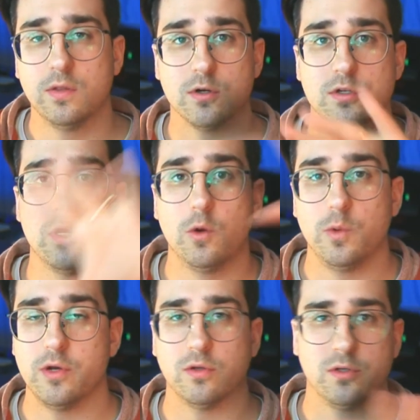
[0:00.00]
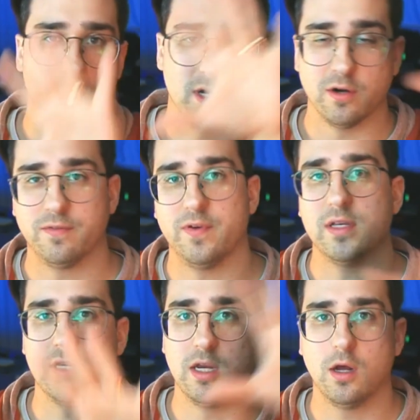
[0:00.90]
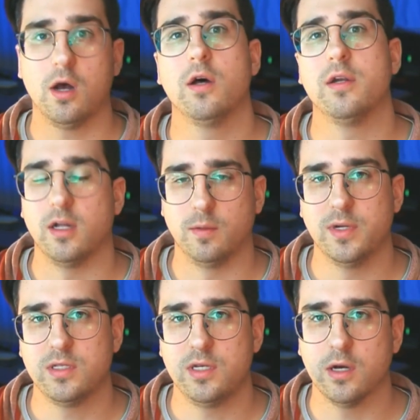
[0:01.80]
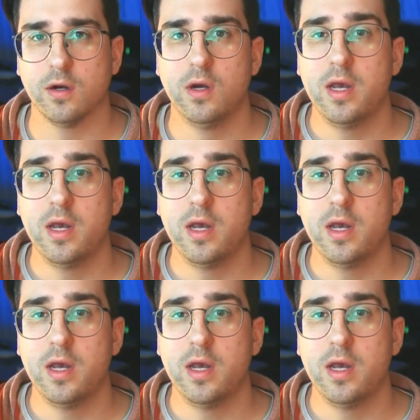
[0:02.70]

there's no user interface and HUD elements here.